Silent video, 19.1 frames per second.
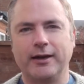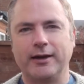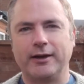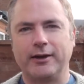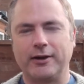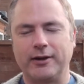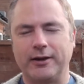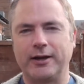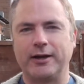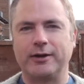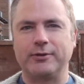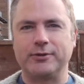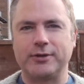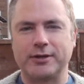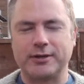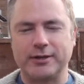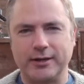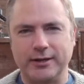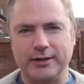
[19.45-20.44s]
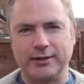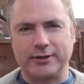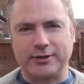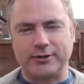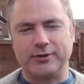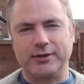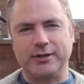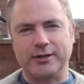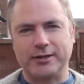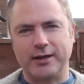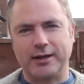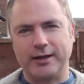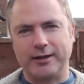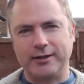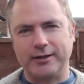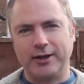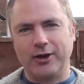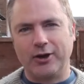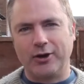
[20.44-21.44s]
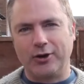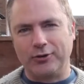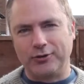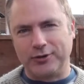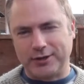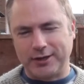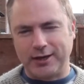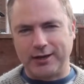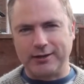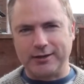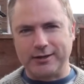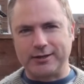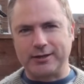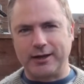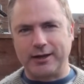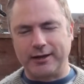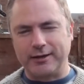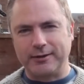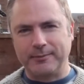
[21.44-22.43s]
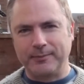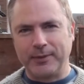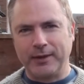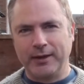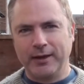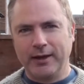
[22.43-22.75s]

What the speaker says: at our house in Sunnyside on Tyneside